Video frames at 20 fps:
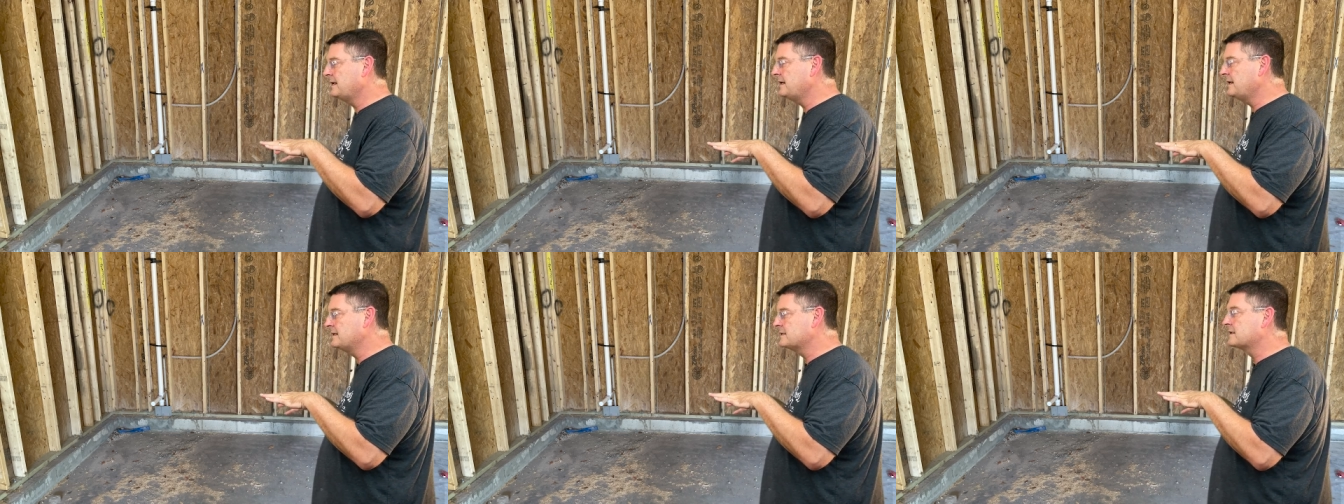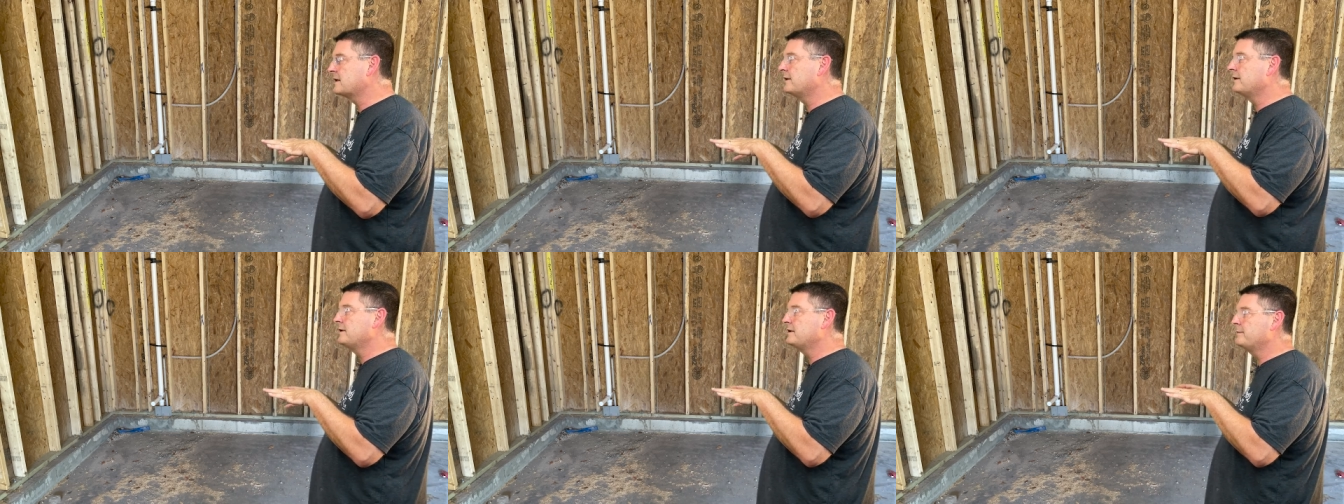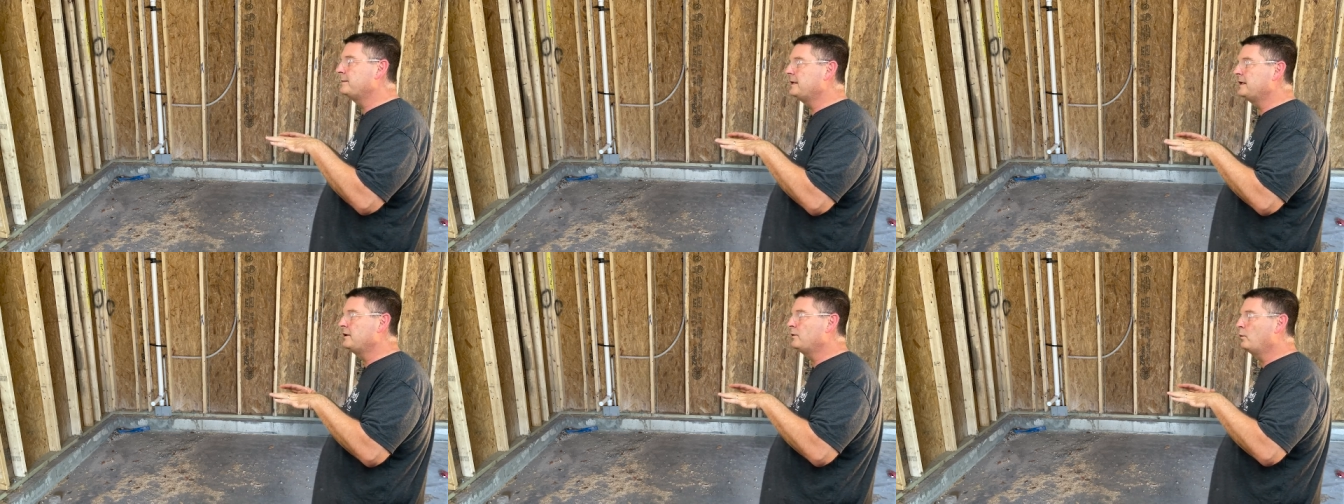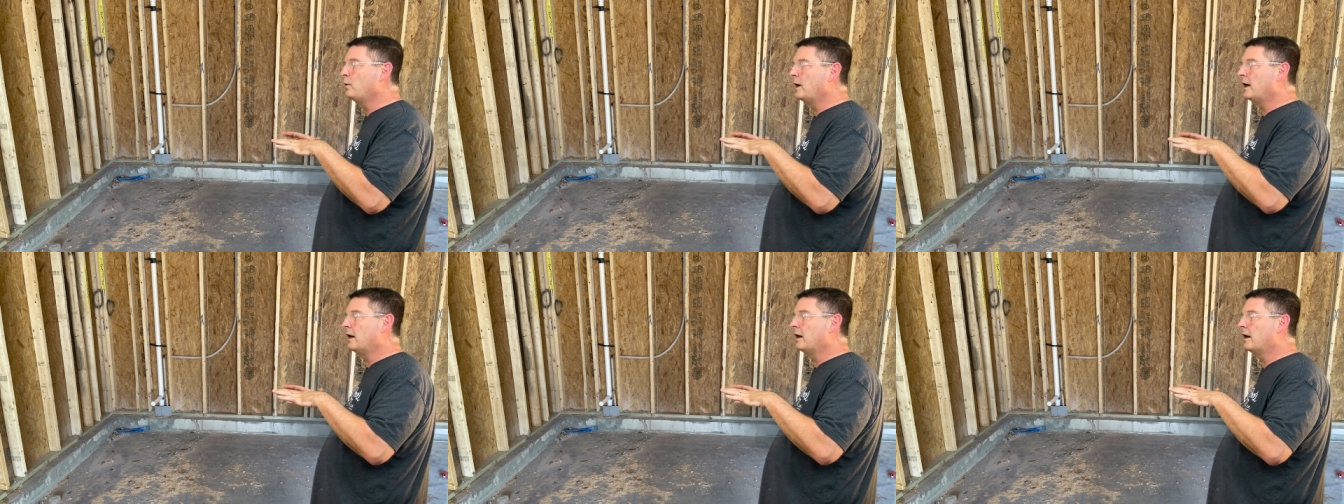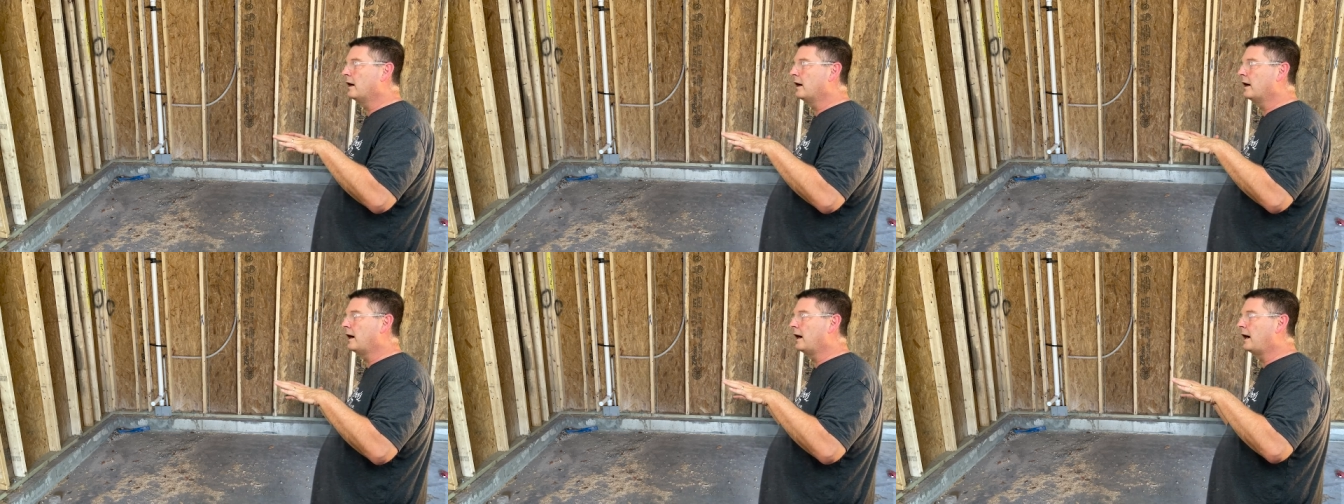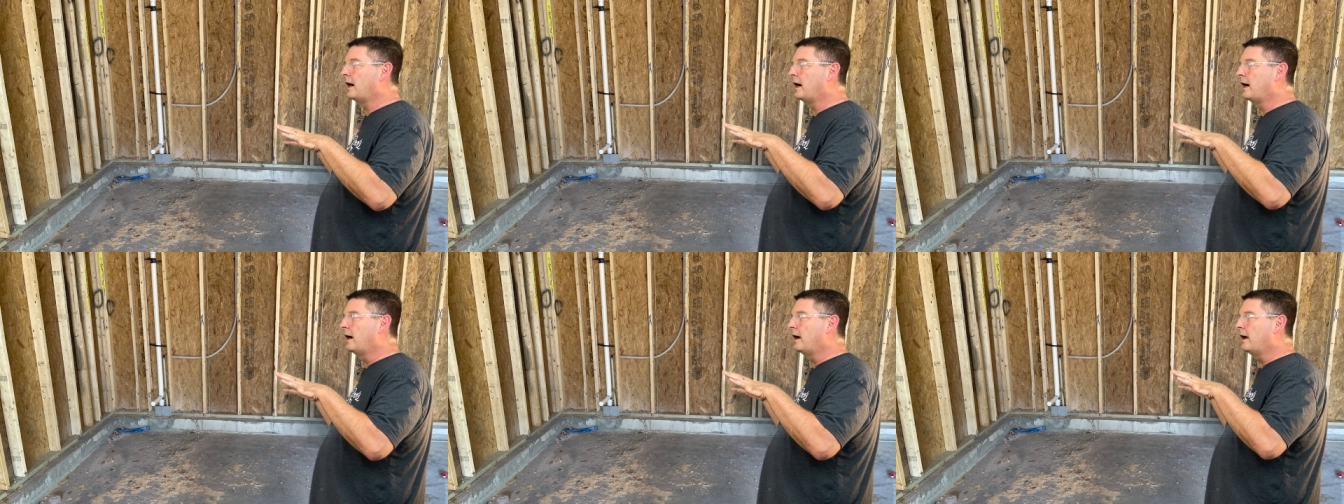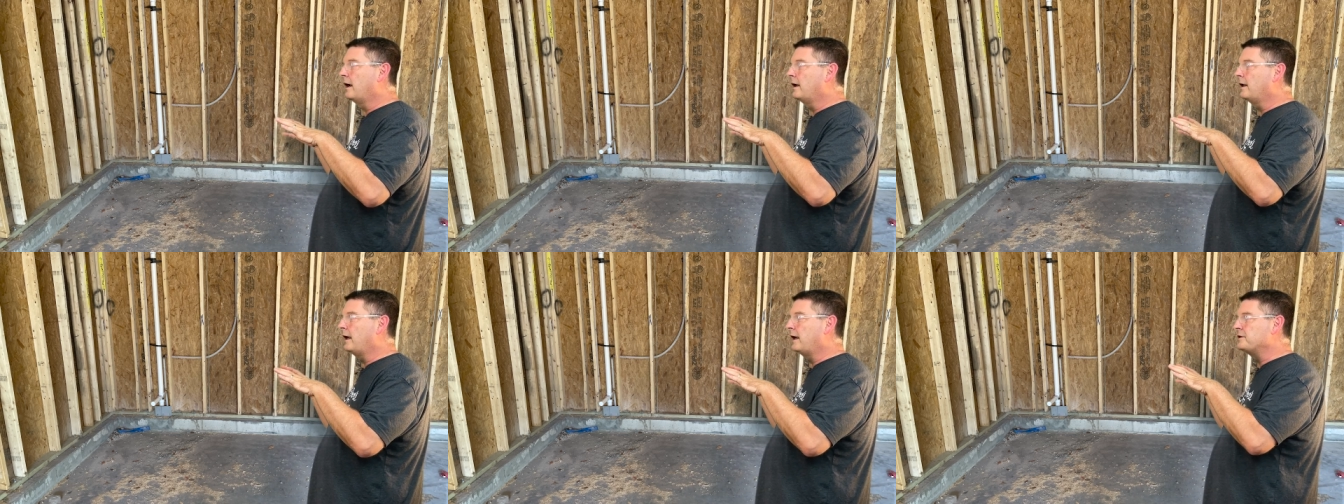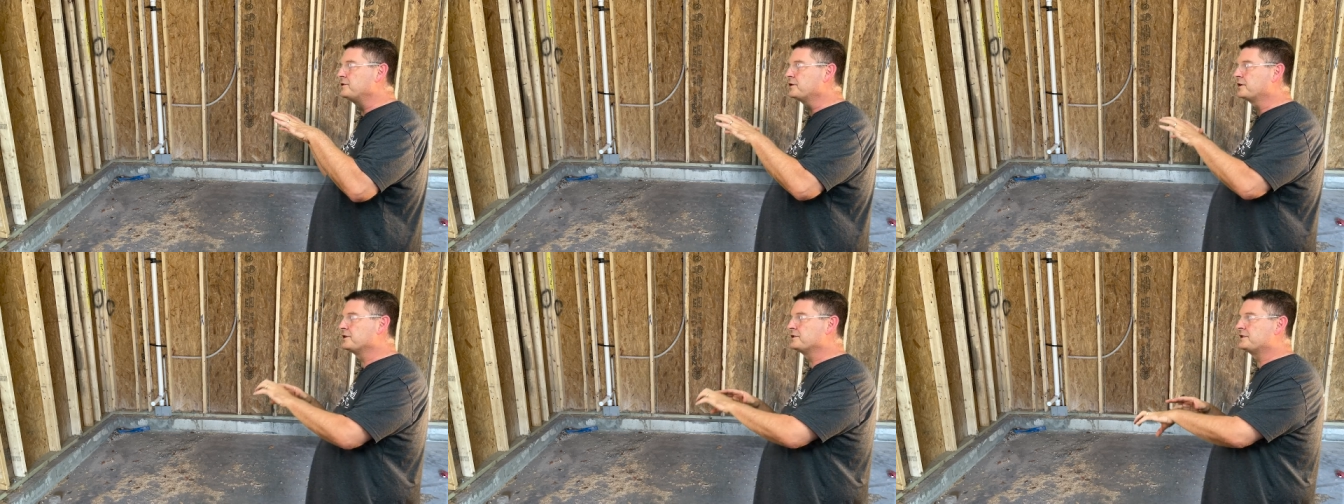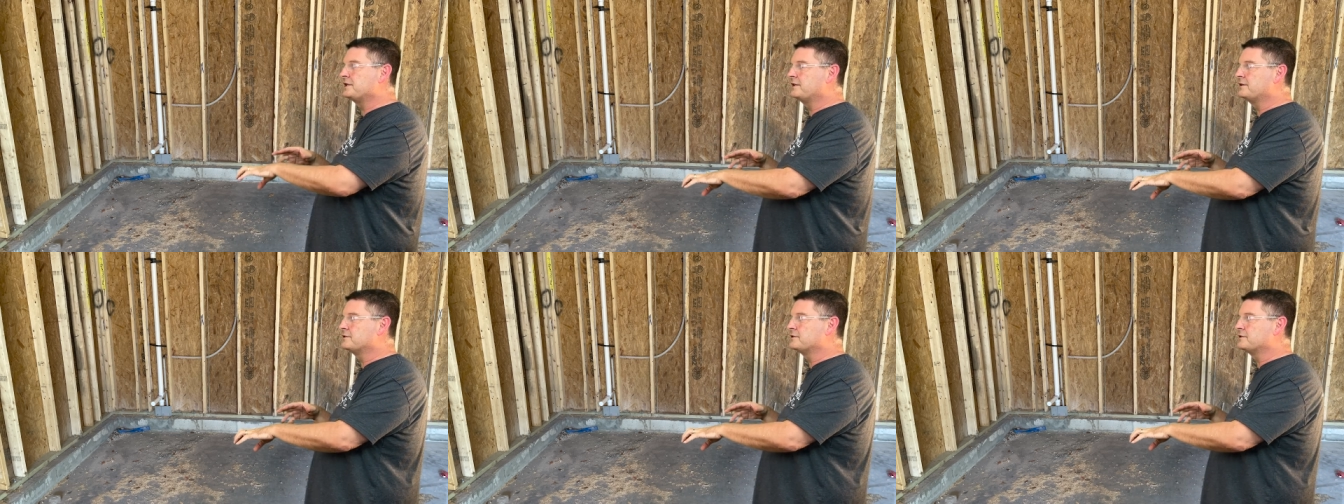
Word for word: is going to be where, as you can see,